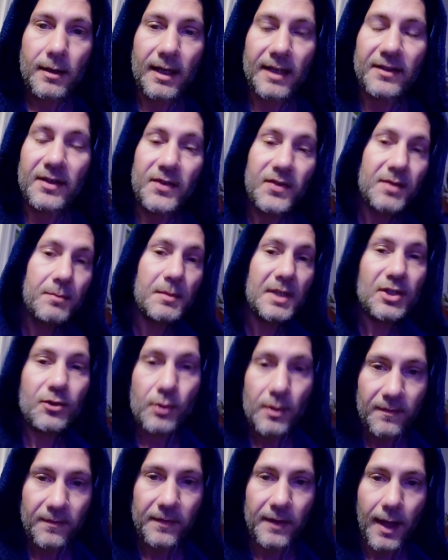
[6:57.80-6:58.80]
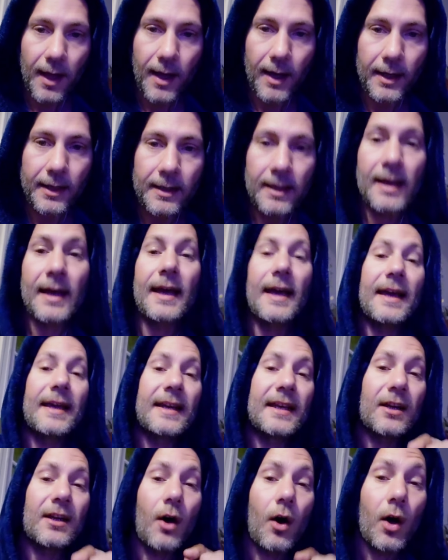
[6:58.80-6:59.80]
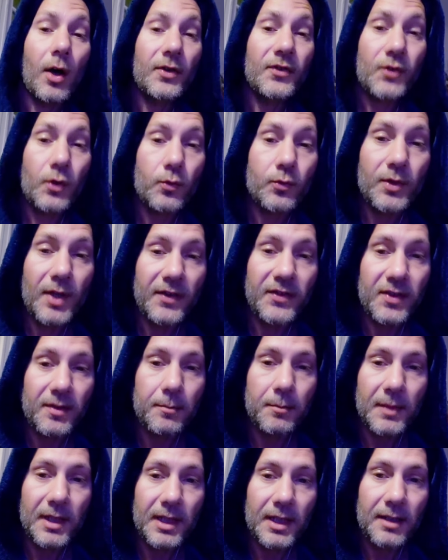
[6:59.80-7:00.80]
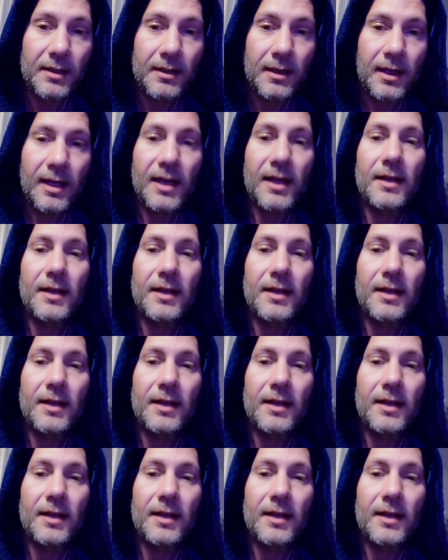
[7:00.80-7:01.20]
It doesn't mean you can fly, and it also doesn't mean